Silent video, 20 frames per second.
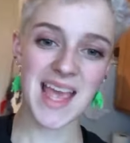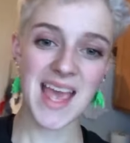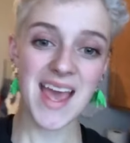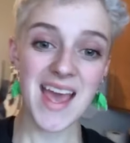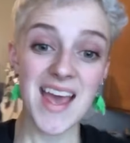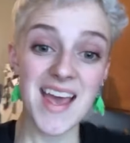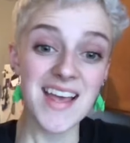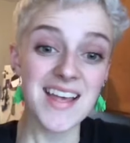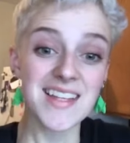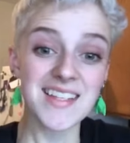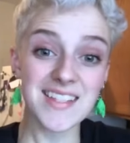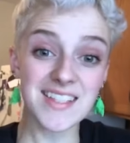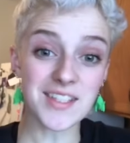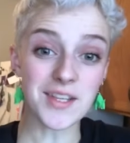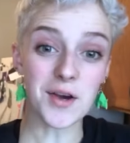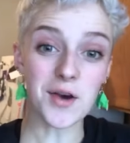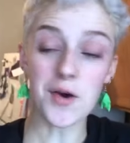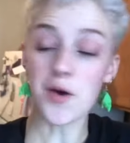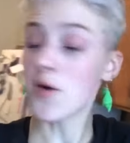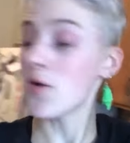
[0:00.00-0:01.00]

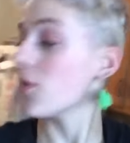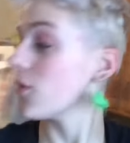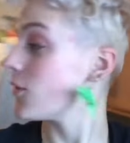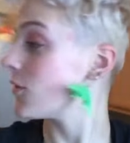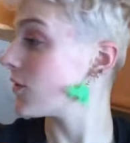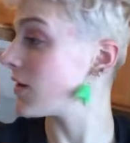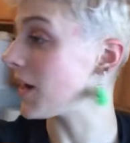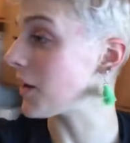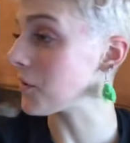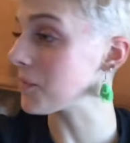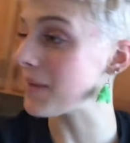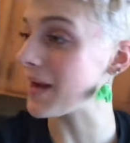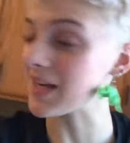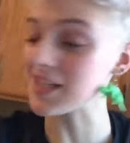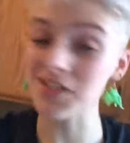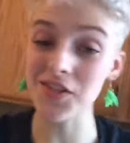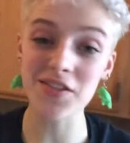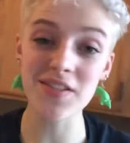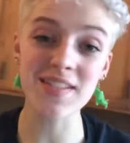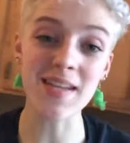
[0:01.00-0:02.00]
So now we're back to
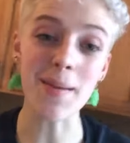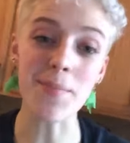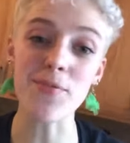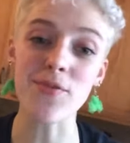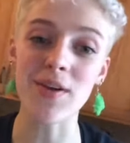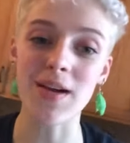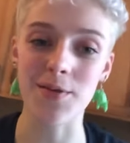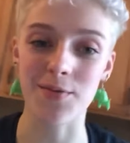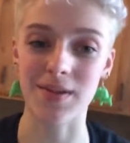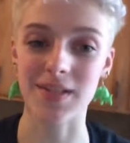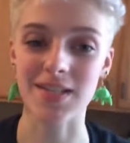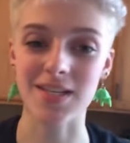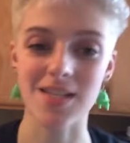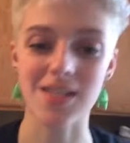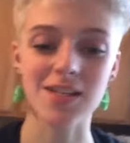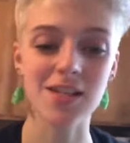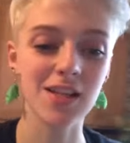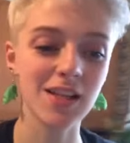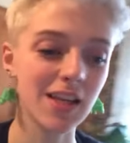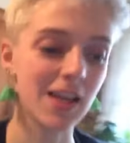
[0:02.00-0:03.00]
step 3, which is
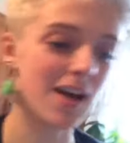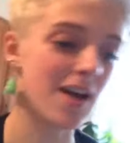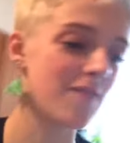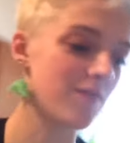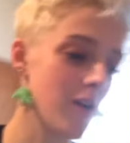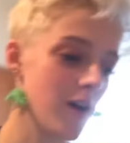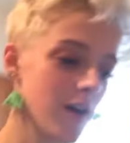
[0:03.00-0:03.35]
clean off all your